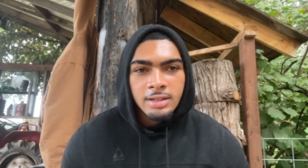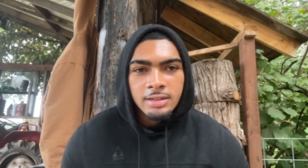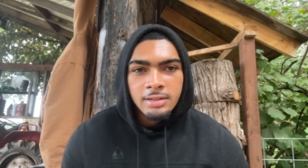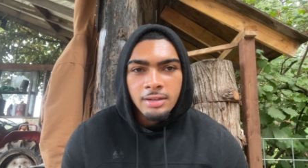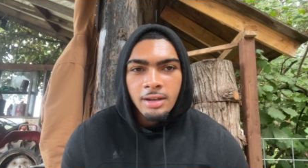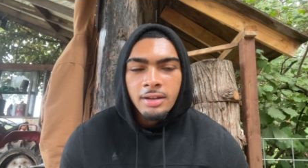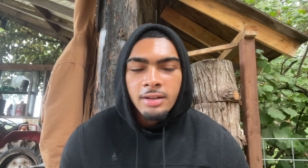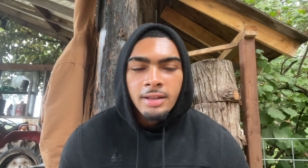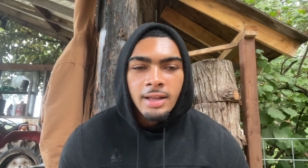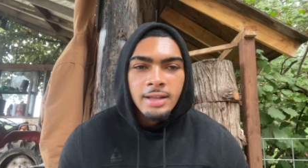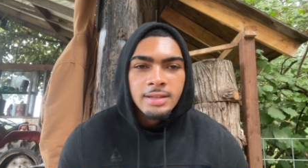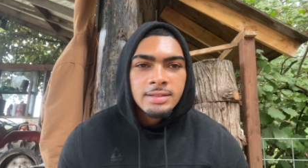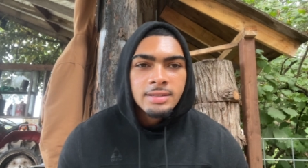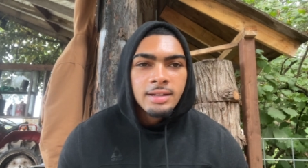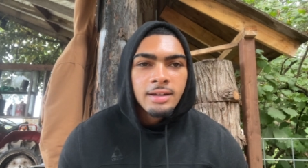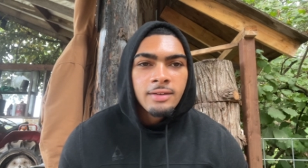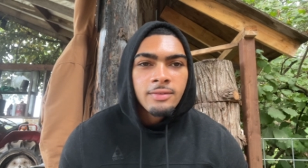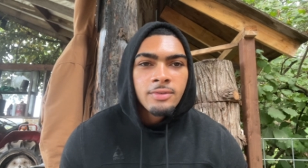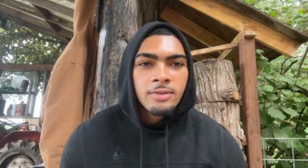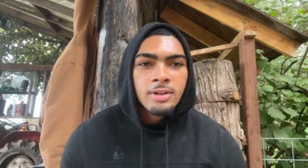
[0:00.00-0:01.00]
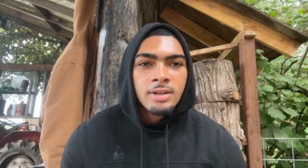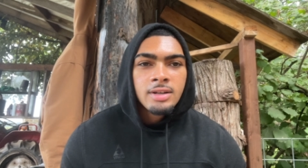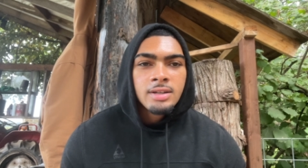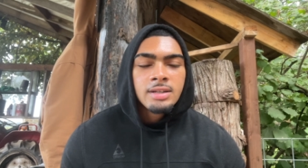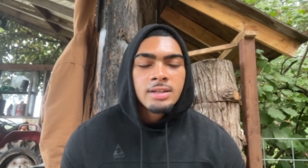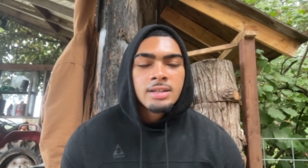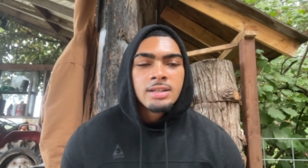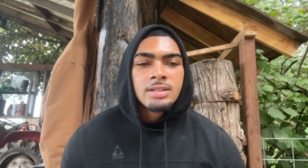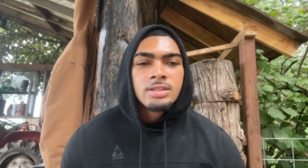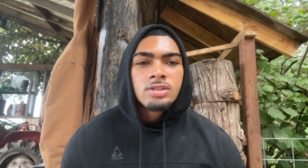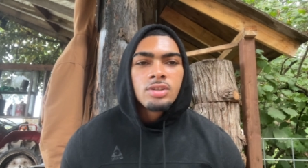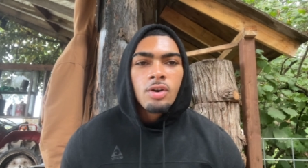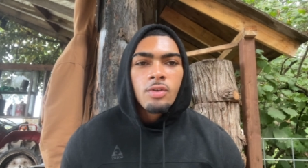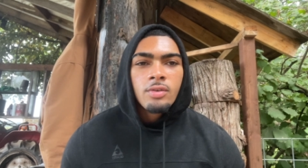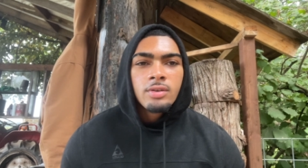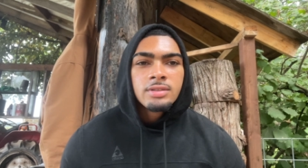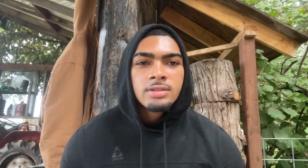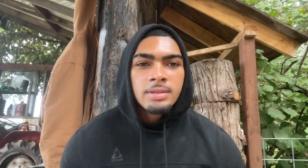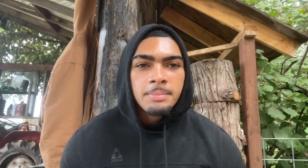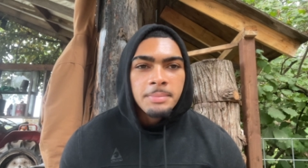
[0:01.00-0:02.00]
None of that stuff is
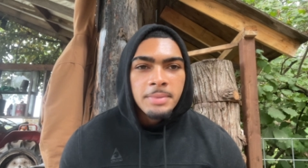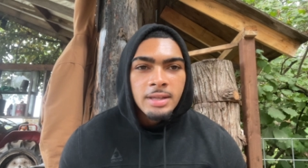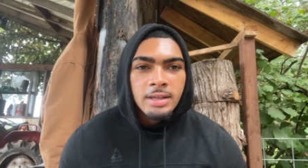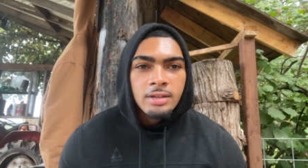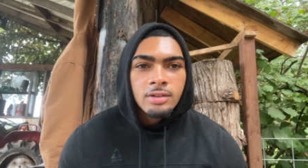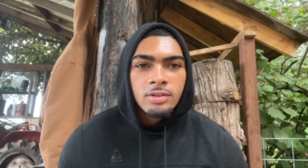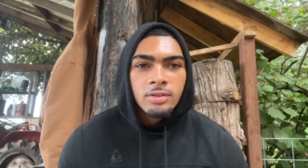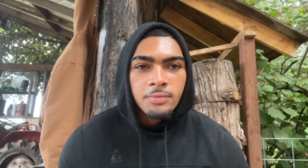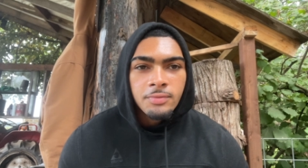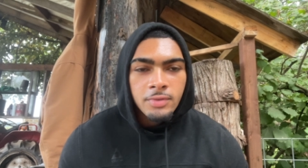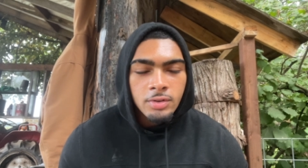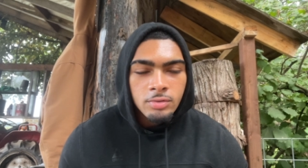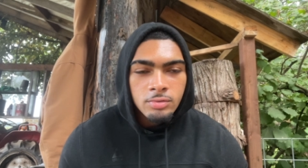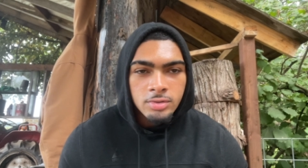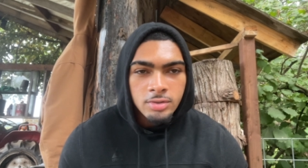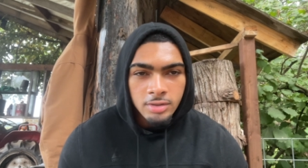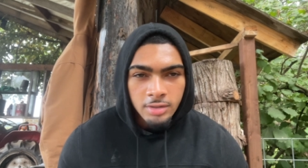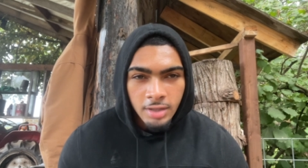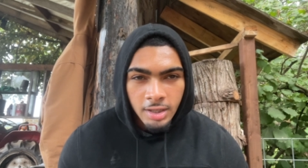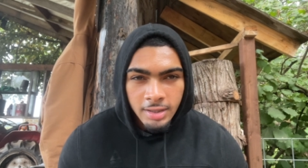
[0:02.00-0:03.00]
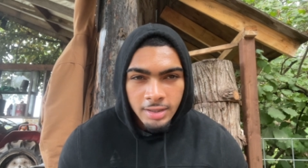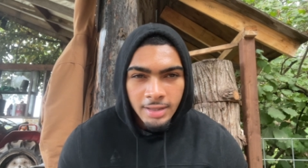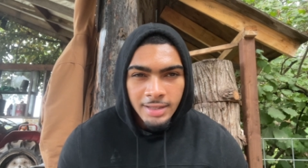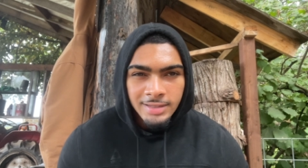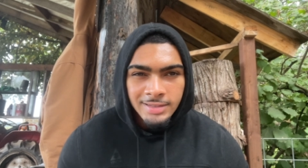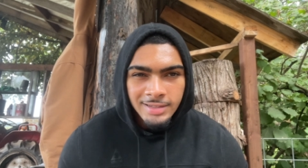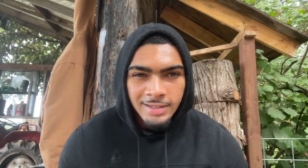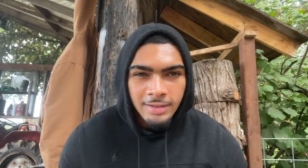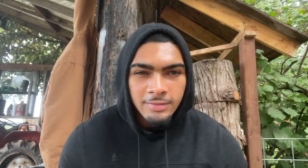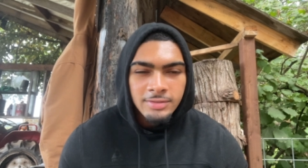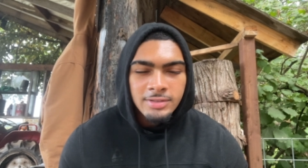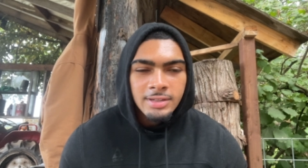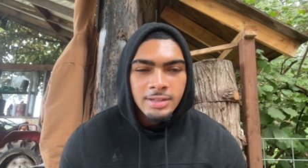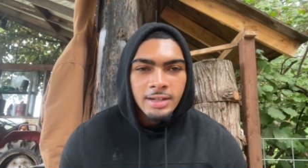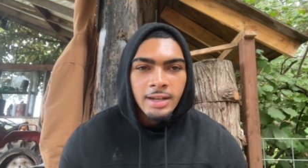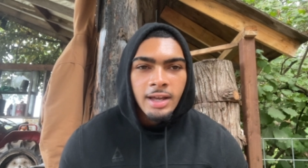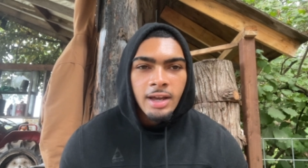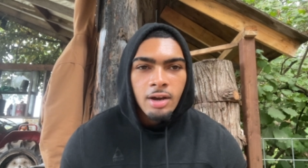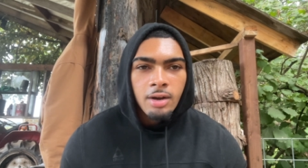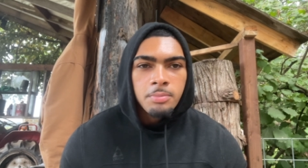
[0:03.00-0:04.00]
going to be in your future. None of that stuff is going
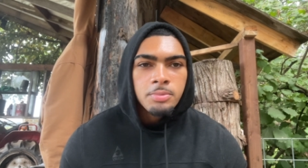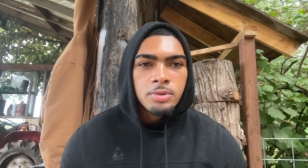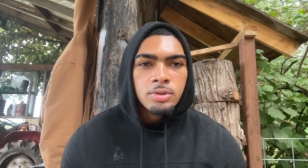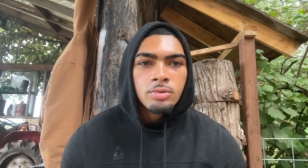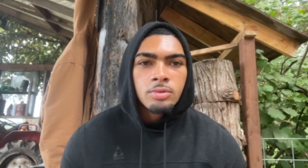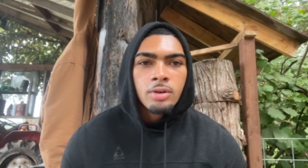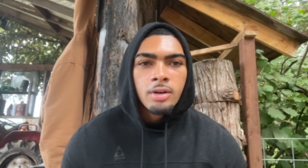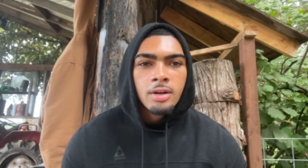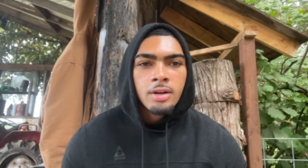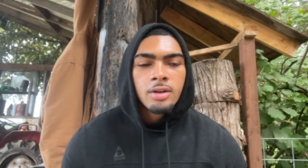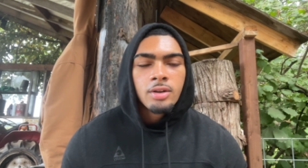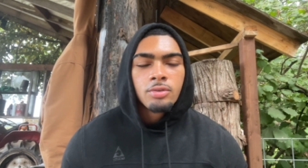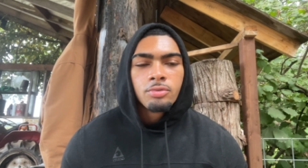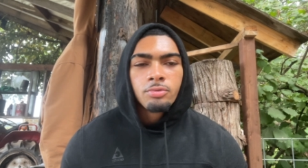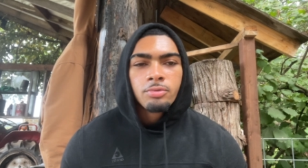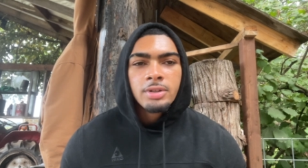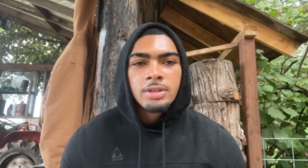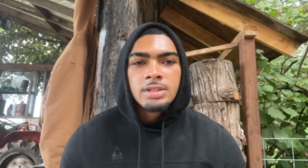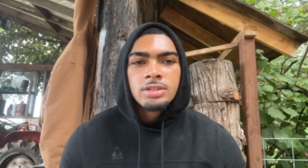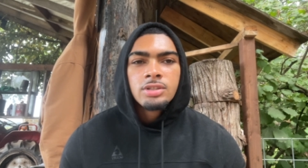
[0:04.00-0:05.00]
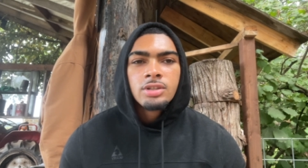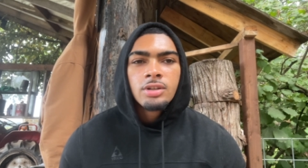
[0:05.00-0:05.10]
to help you reach